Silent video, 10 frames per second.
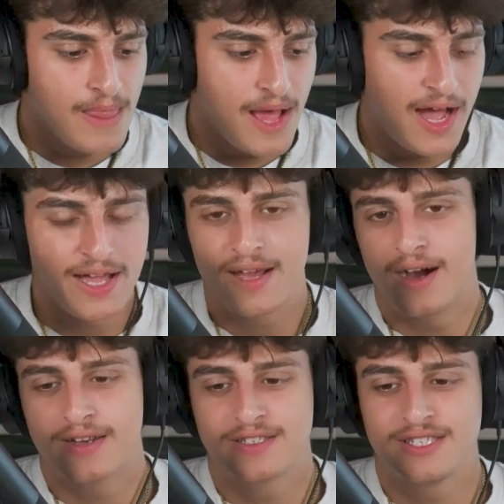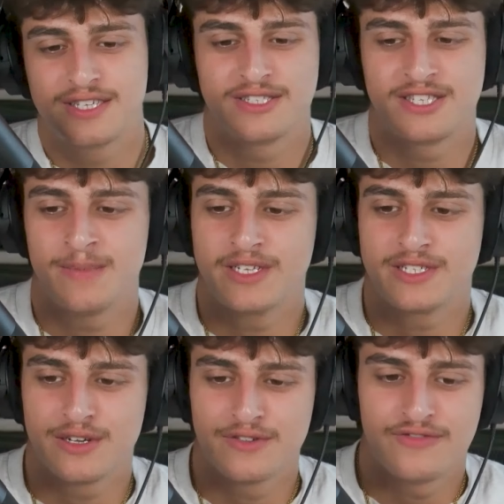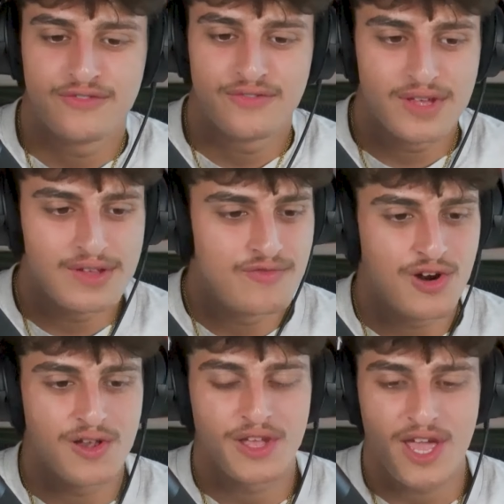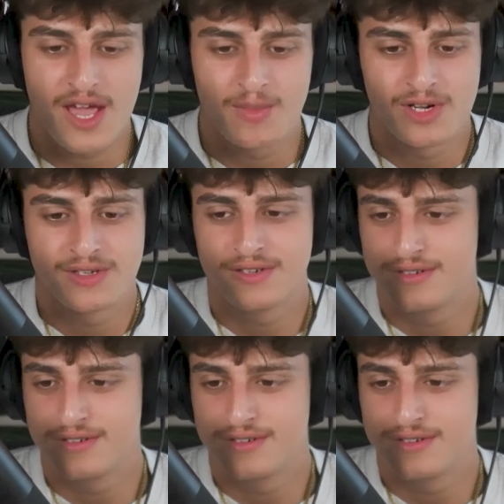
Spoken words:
I honestly can see myself in front of the camera,